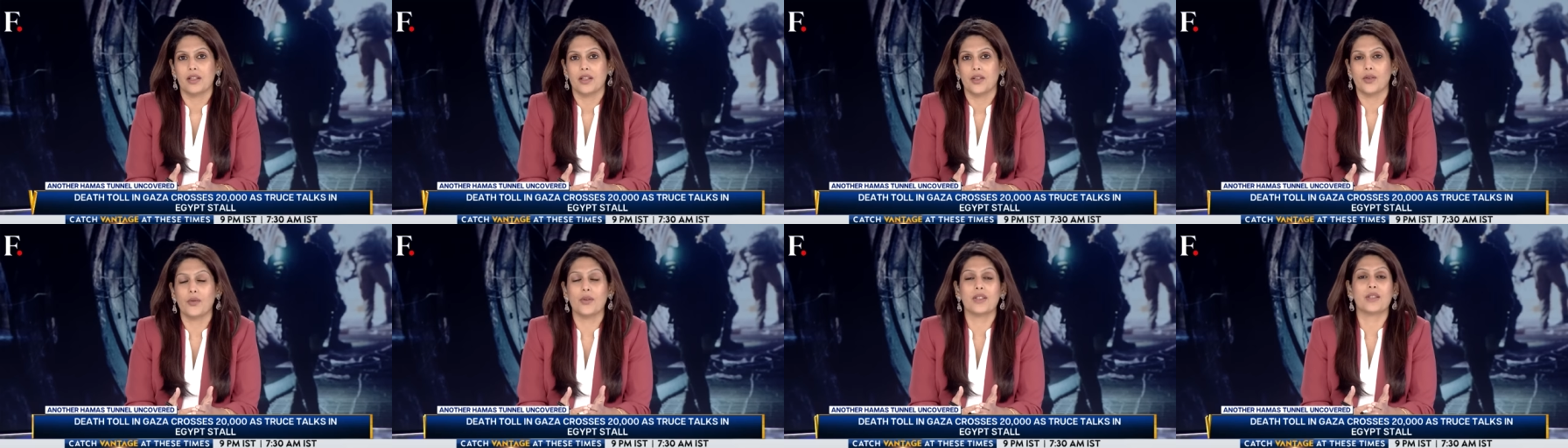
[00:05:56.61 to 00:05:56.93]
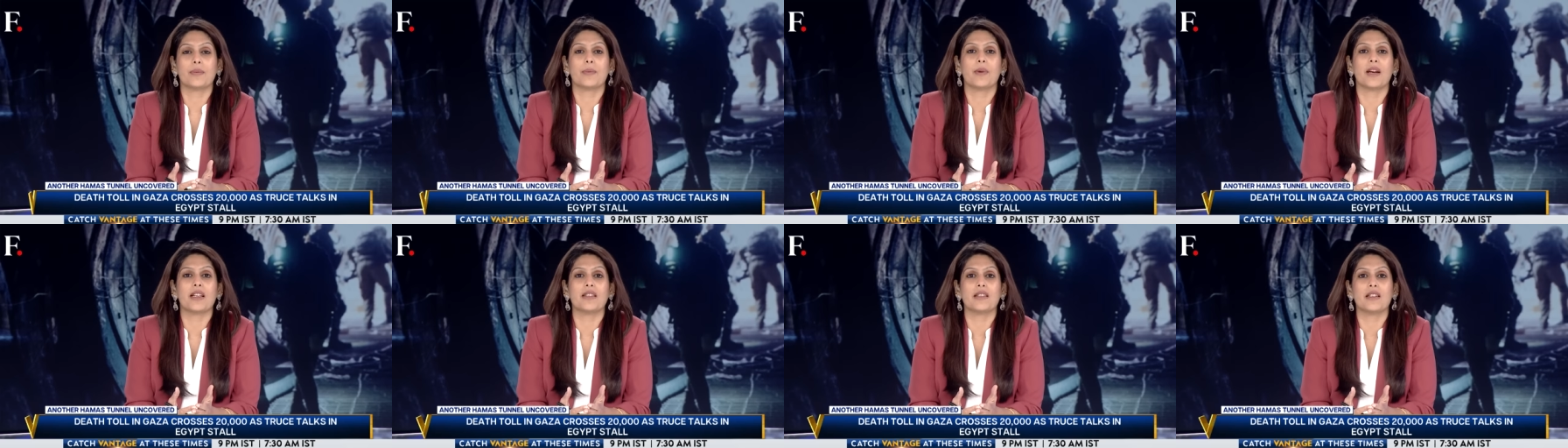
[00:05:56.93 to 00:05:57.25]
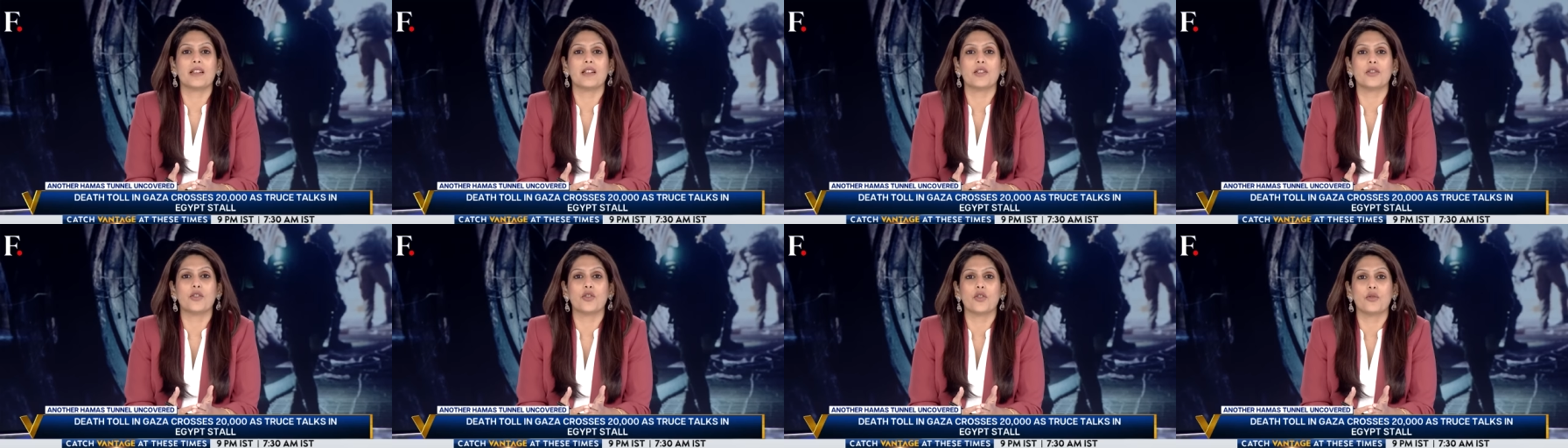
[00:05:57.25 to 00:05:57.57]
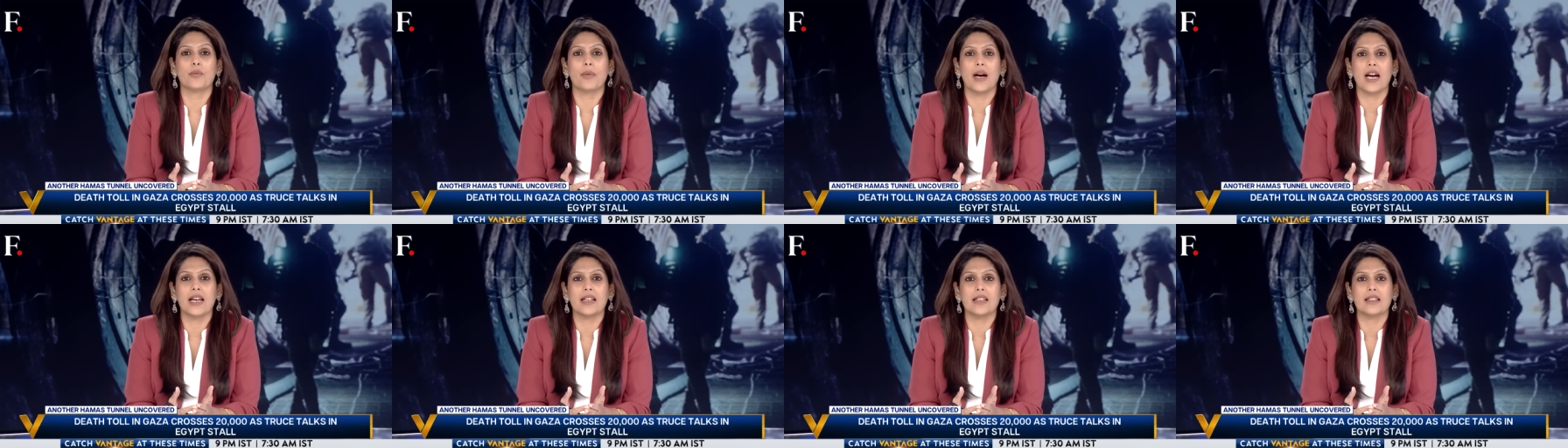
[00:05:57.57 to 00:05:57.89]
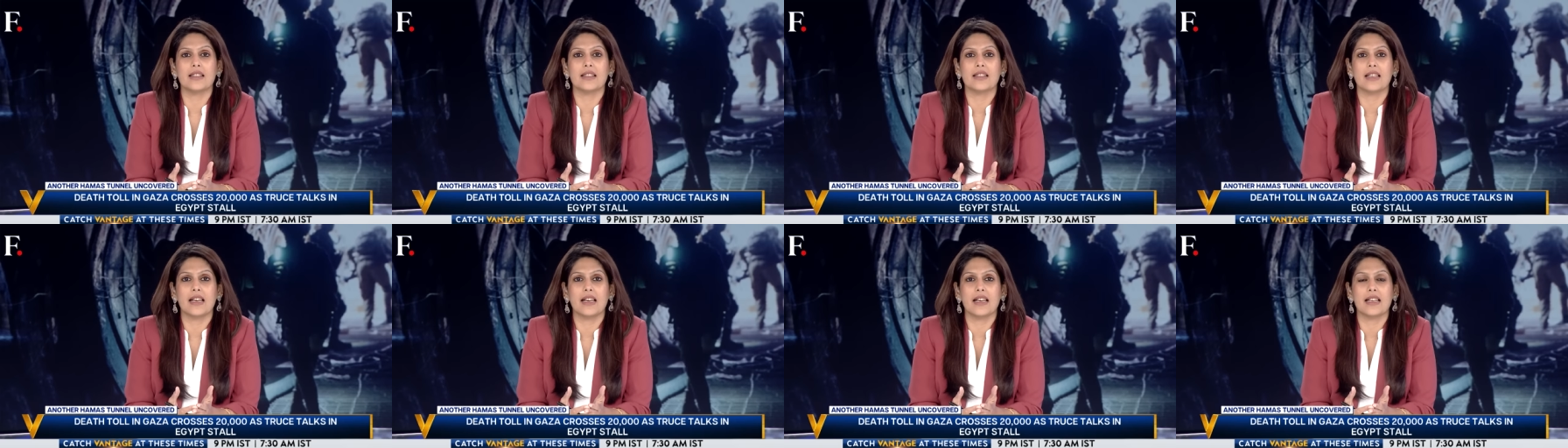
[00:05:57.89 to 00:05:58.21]
U.S. President Joe
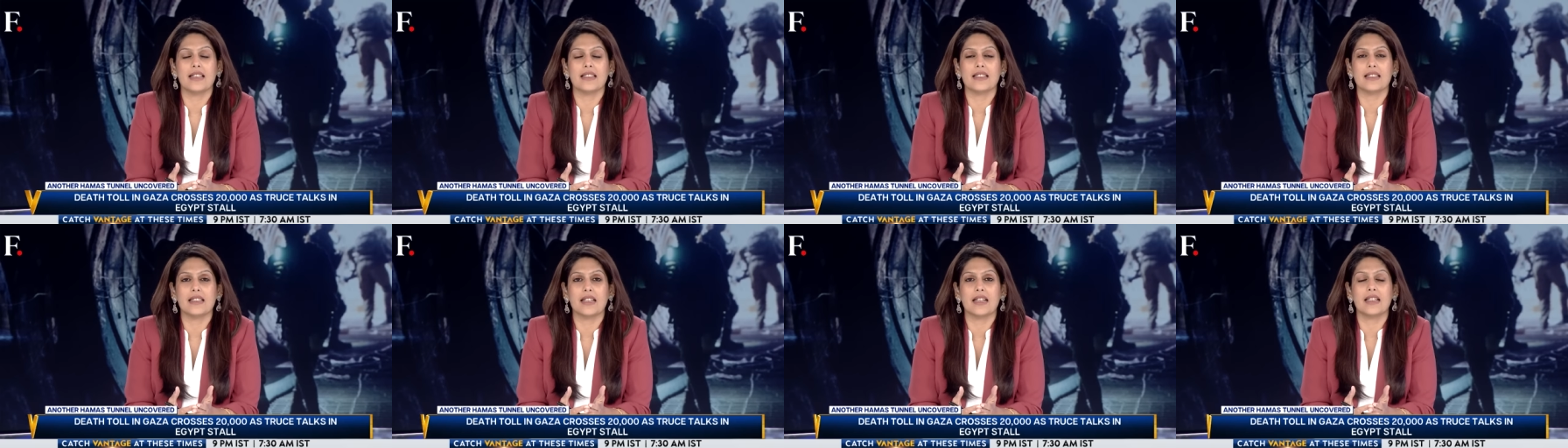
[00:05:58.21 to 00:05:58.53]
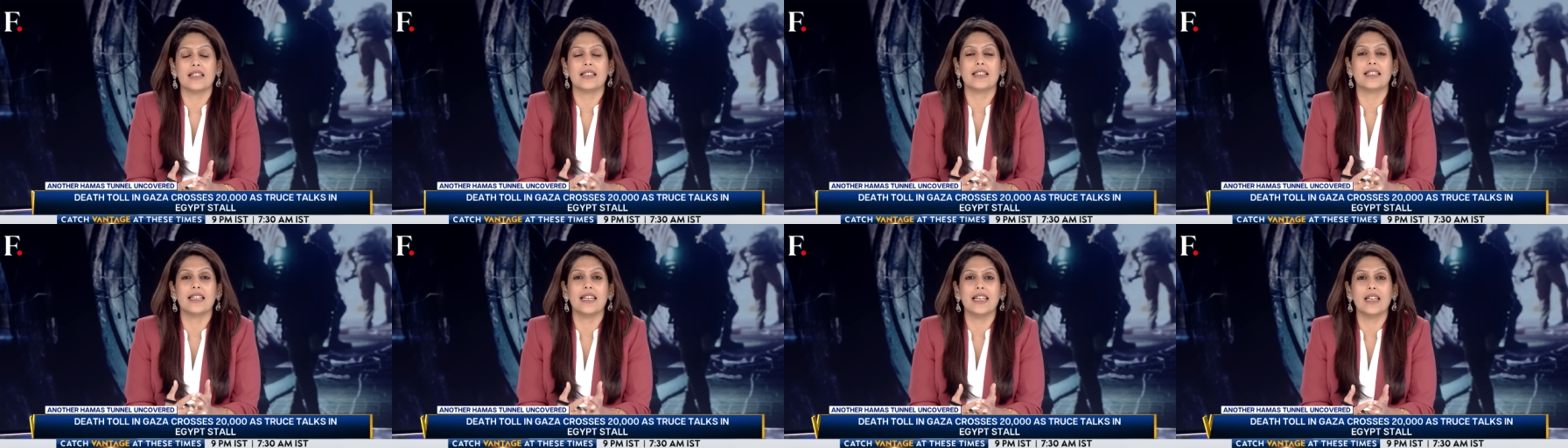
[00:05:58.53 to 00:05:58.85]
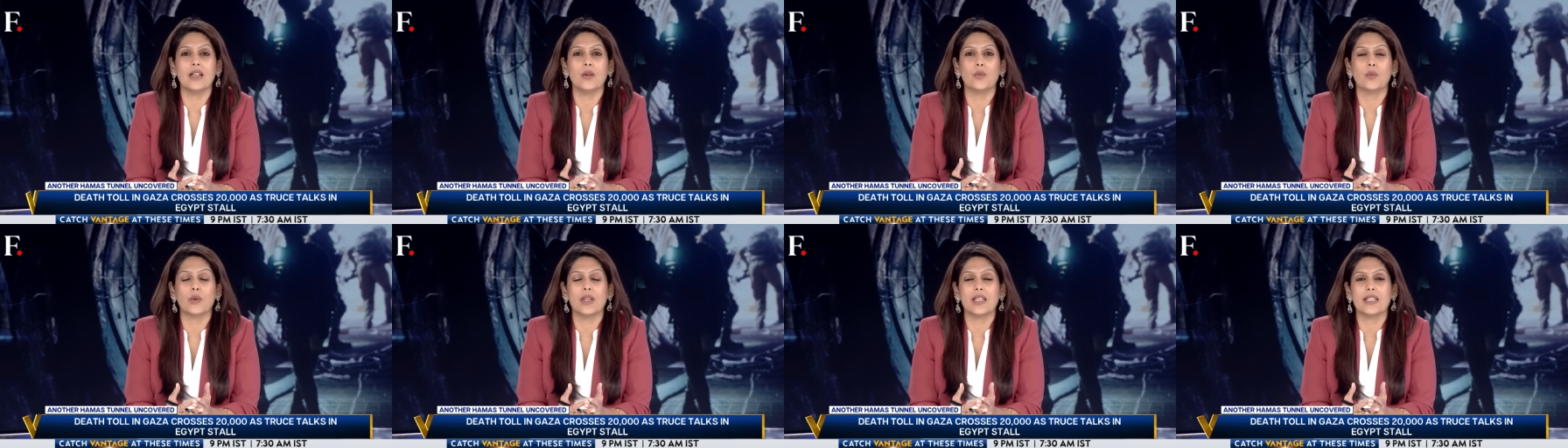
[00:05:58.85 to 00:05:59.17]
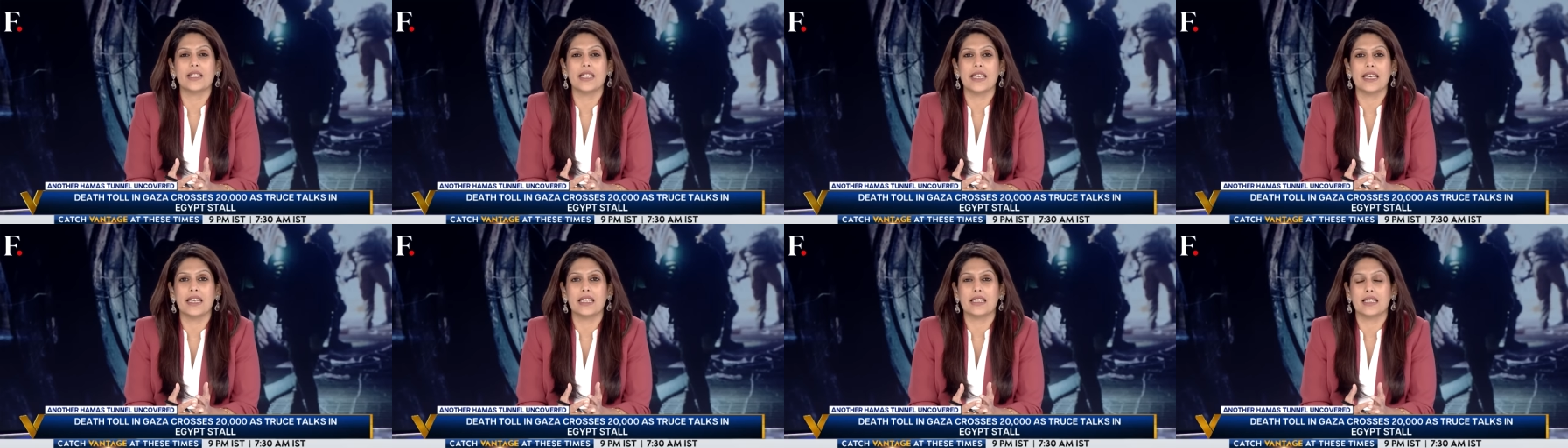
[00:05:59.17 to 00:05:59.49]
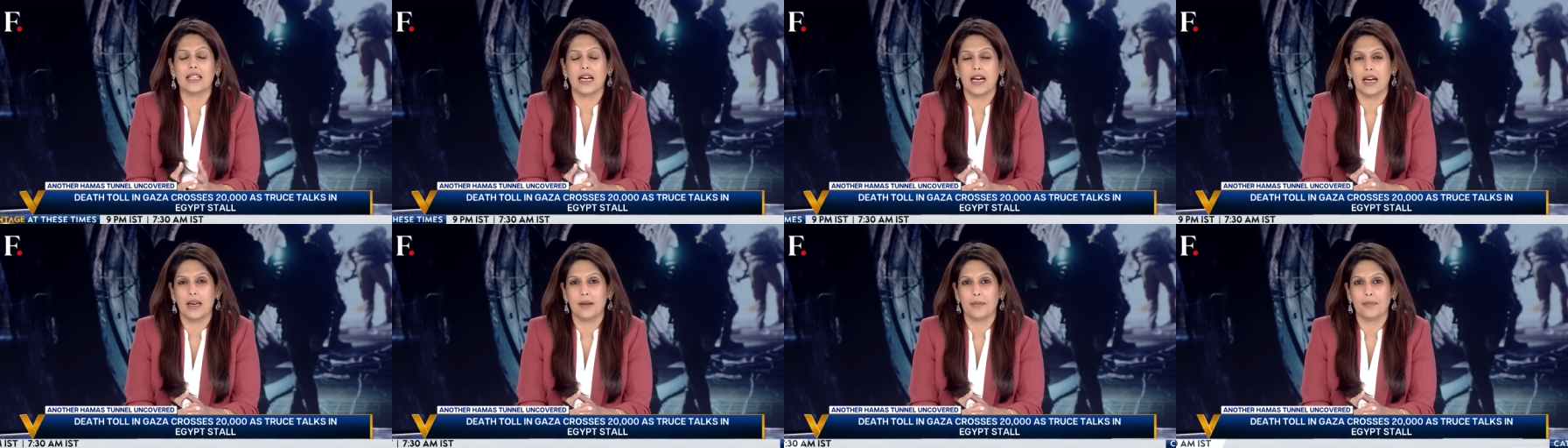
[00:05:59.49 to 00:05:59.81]
Biden says a deal will take
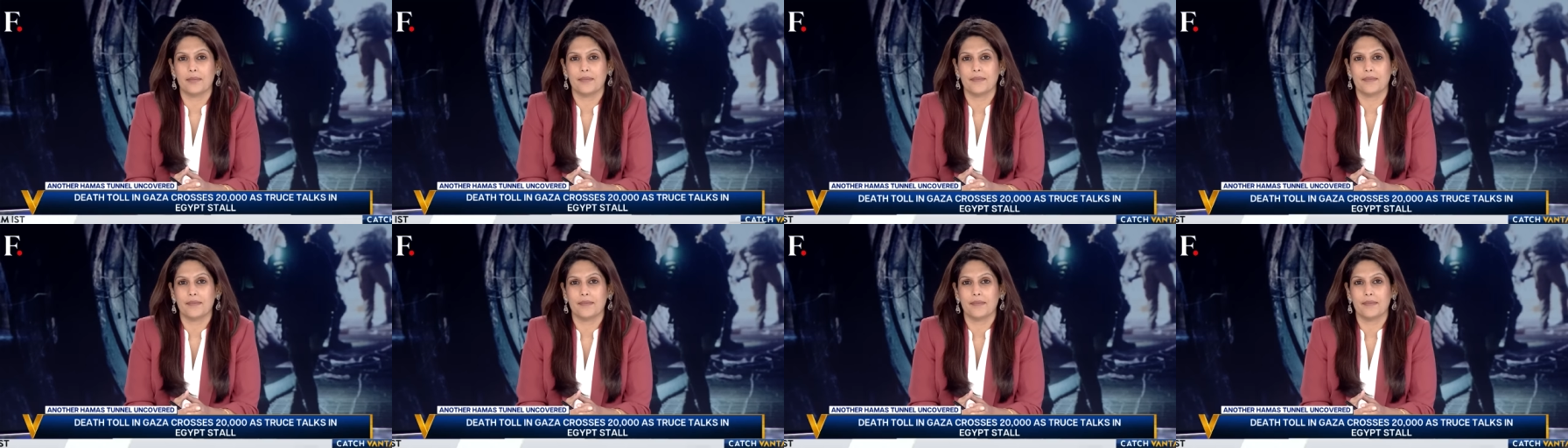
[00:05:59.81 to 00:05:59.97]
time.